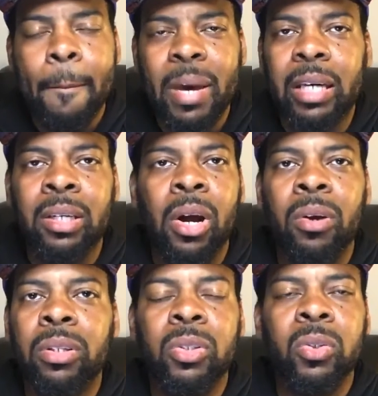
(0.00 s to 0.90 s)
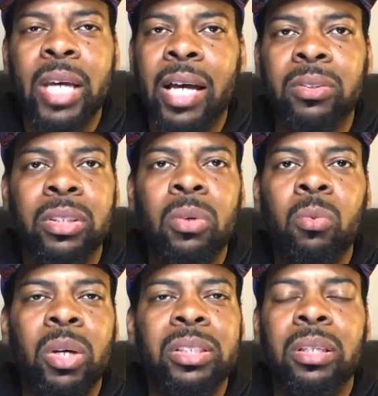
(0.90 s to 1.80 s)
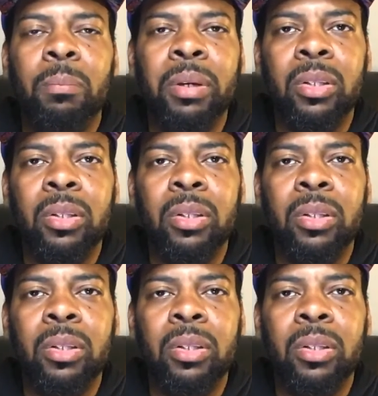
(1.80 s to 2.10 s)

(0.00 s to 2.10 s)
back in the early 2000s, he wasn't a big